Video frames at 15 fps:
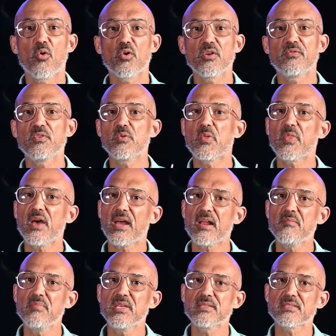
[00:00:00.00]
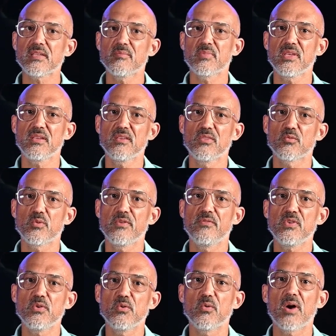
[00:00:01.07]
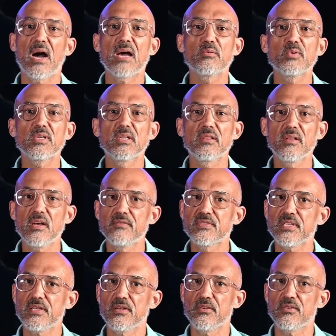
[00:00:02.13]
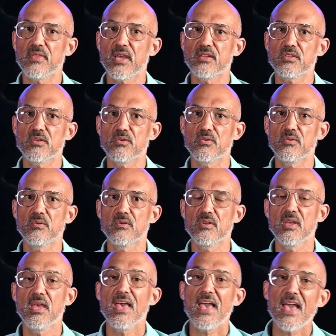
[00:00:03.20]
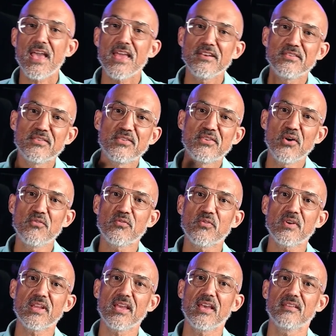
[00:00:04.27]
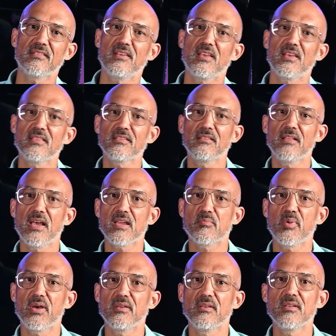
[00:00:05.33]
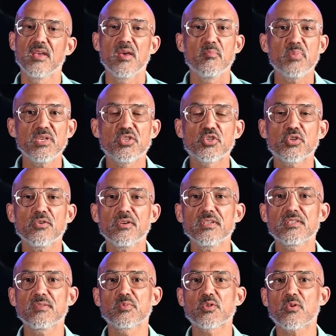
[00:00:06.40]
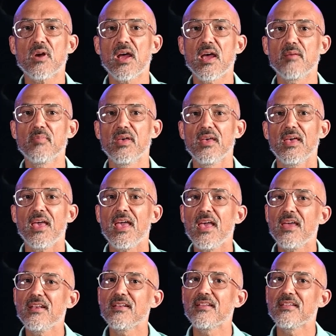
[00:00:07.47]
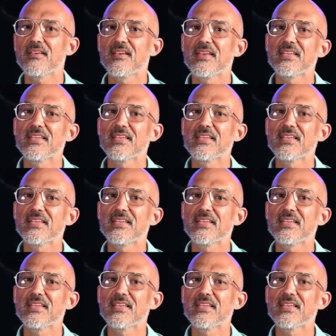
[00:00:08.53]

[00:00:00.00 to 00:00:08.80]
Or if you thought I missed something in the review, I would love to hear that too. And don't forget to hit the like button, be sure to subscribe, and